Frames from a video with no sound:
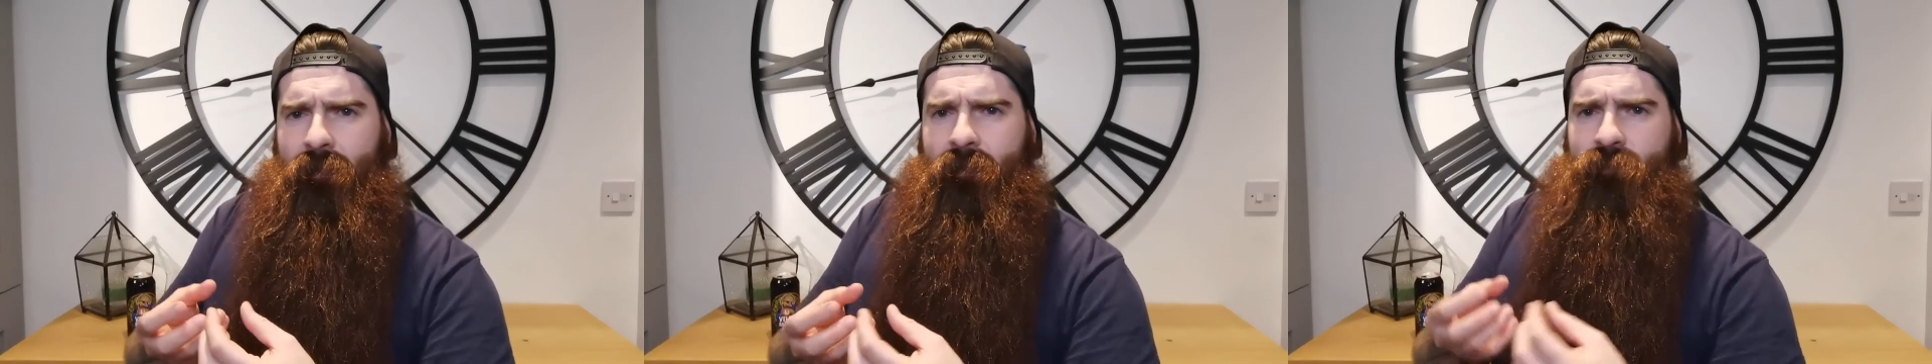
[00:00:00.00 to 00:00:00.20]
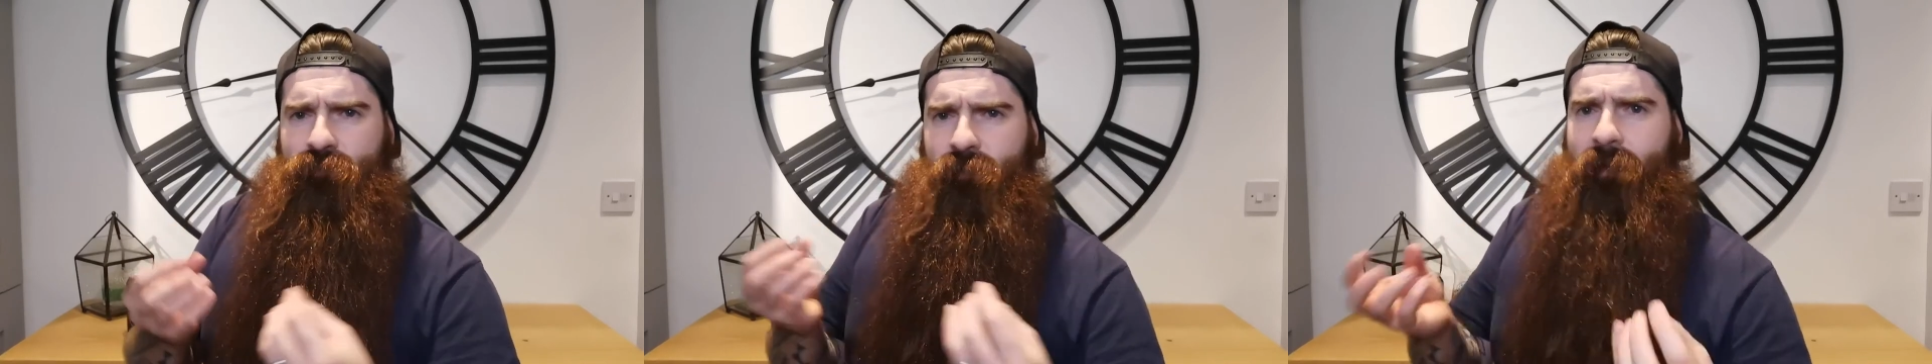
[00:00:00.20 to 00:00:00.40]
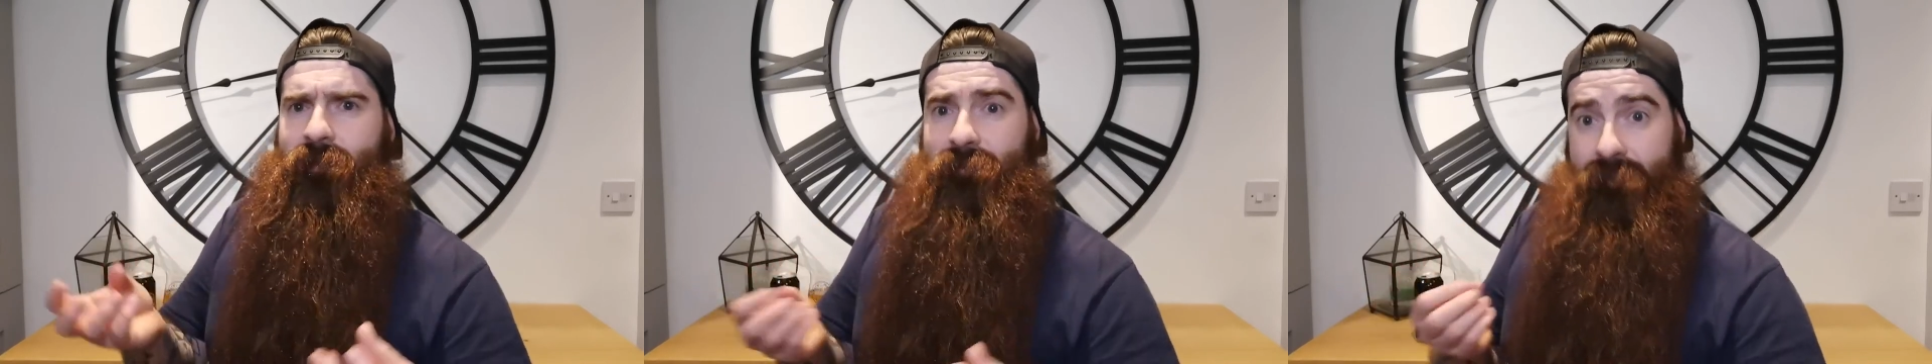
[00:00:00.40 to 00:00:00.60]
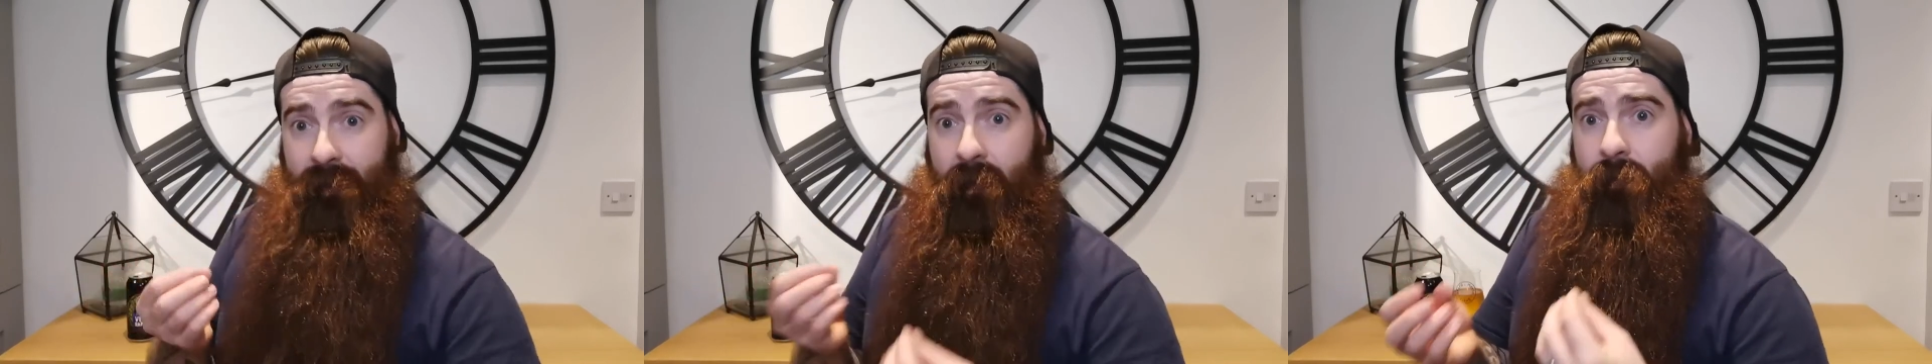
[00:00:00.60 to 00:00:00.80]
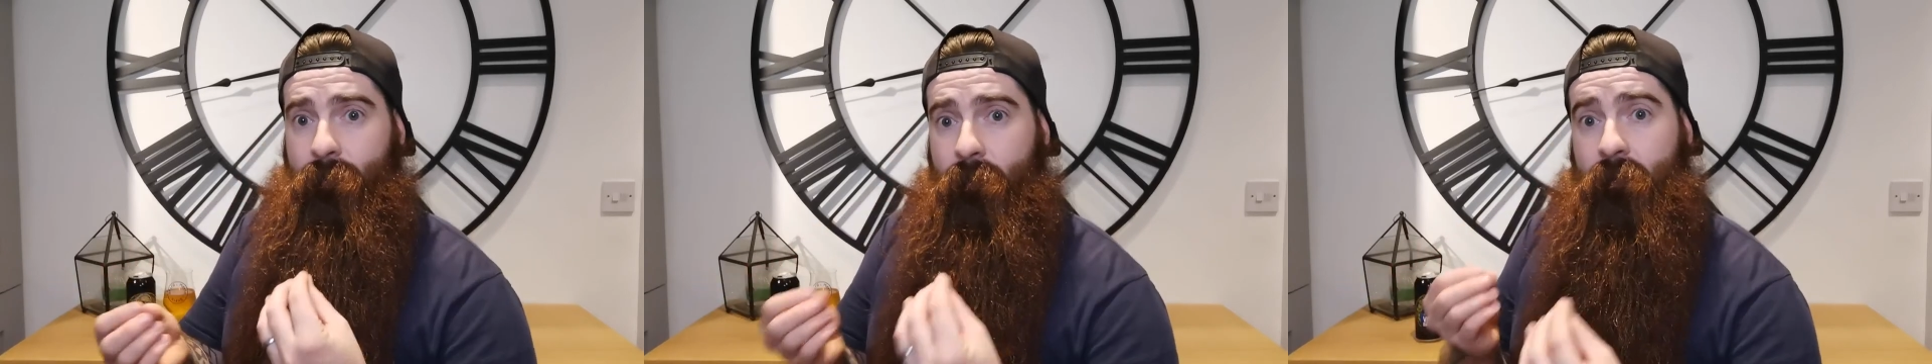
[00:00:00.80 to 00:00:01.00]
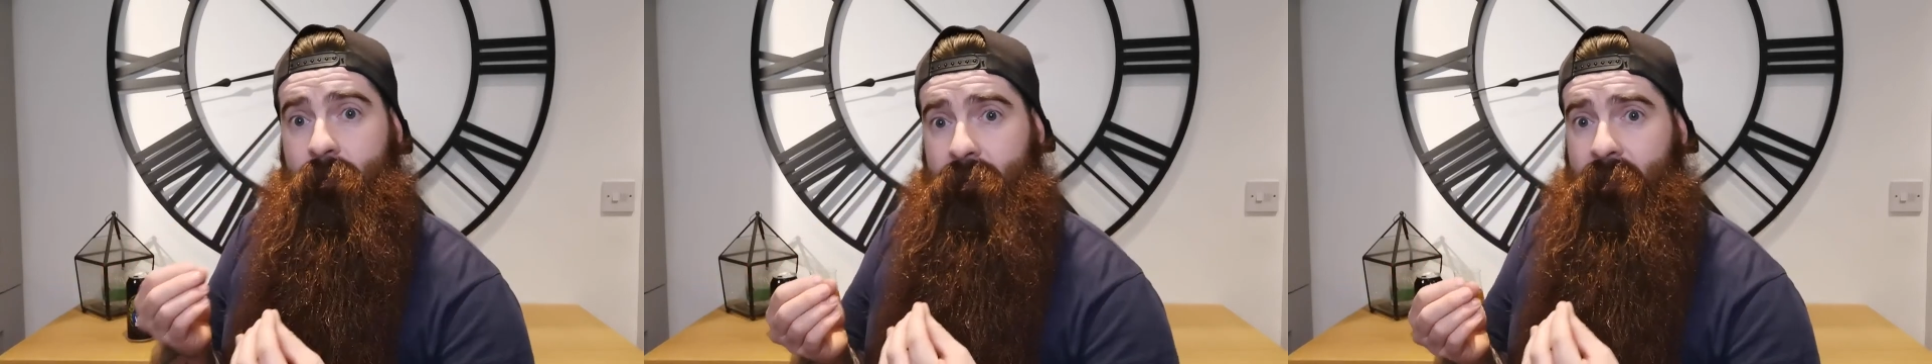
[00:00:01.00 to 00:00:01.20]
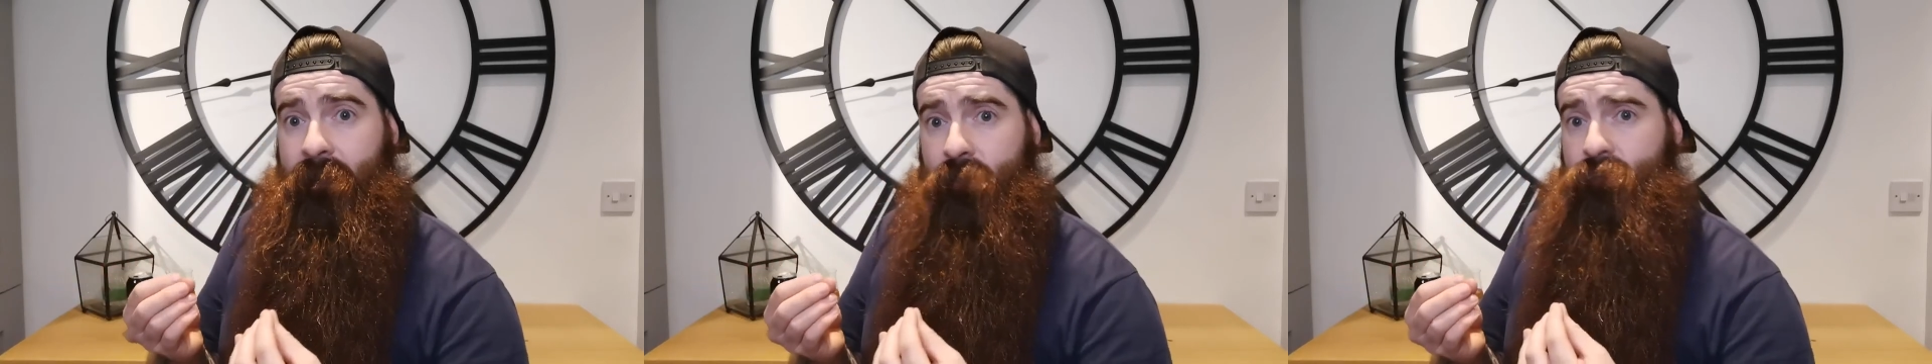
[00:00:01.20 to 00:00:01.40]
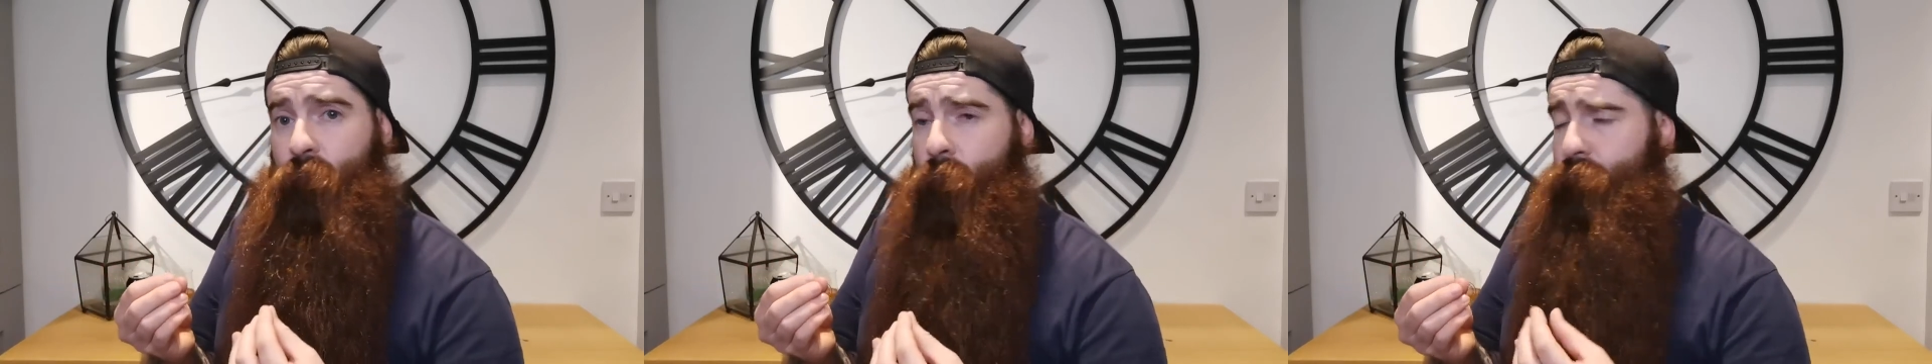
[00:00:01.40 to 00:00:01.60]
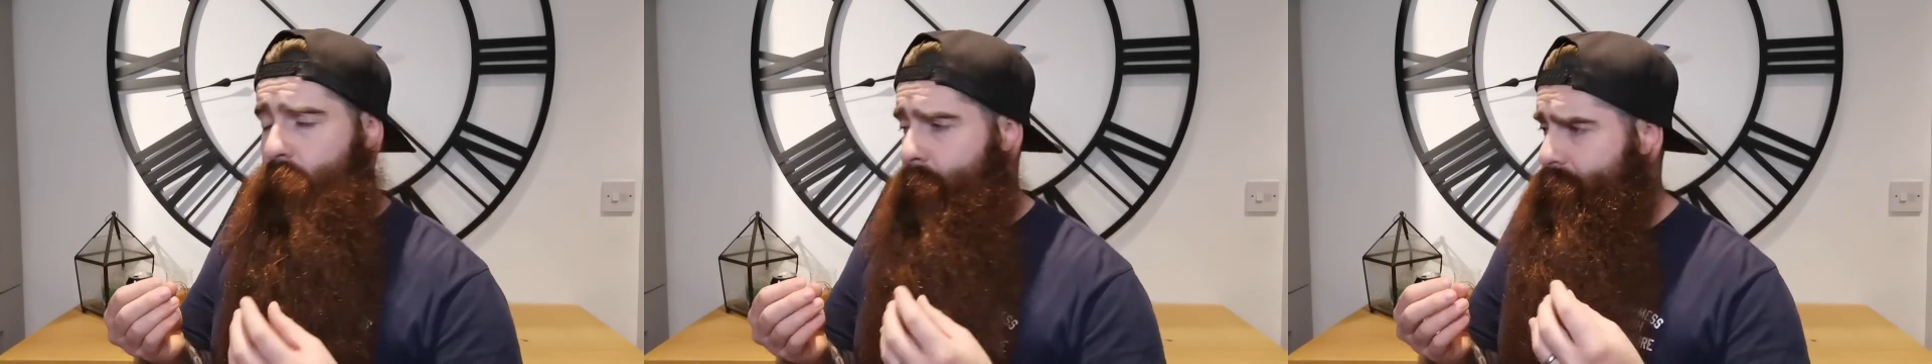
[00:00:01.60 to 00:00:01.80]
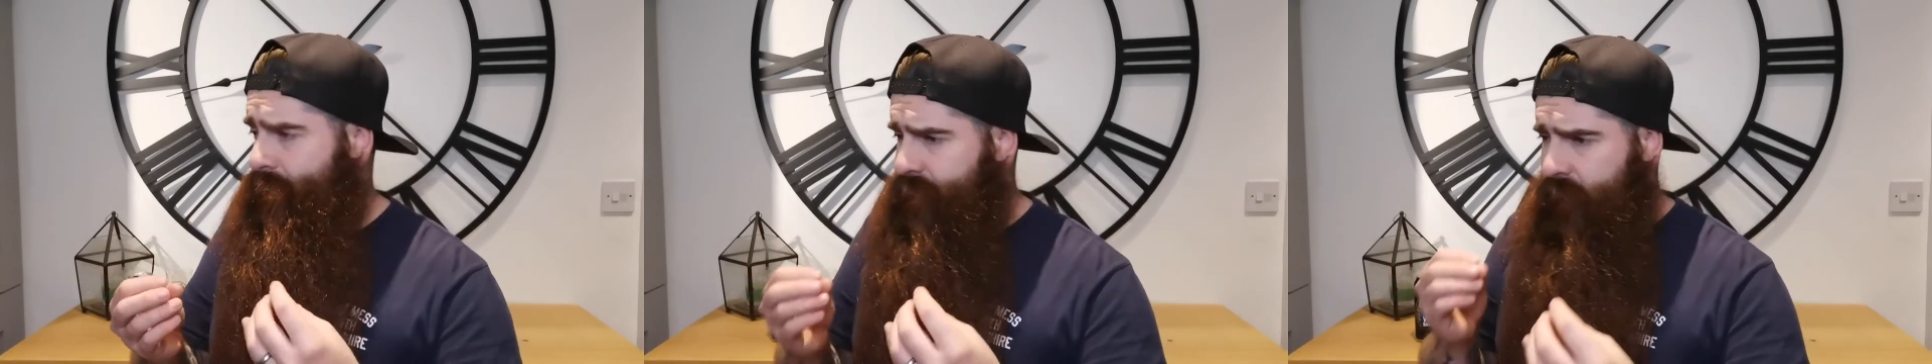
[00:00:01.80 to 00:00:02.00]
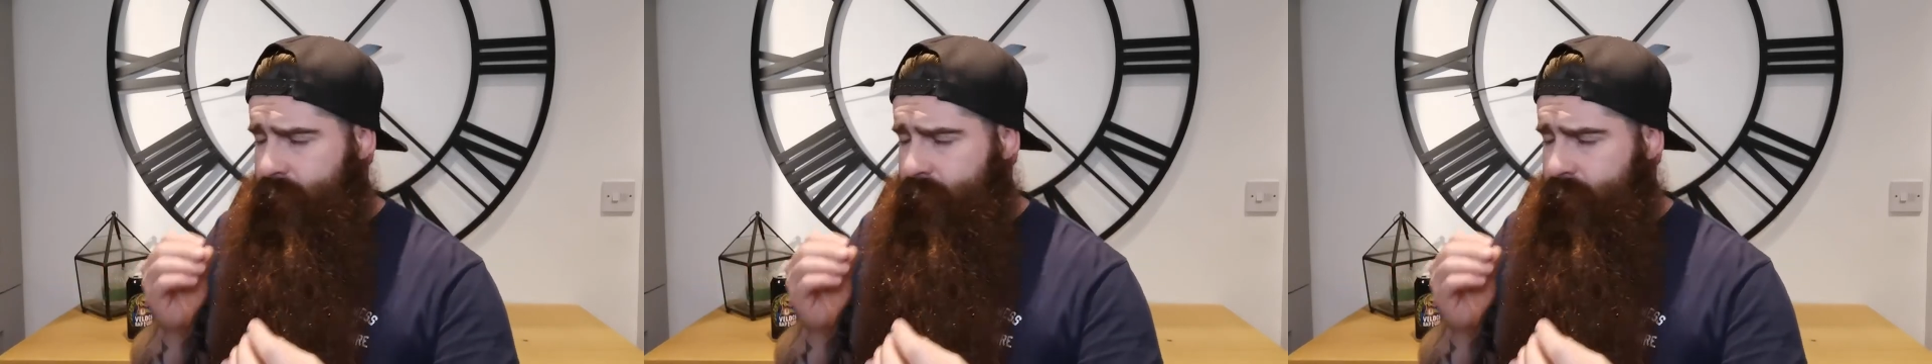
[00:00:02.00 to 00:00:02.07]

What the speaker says: like shreddies type thing that's going on.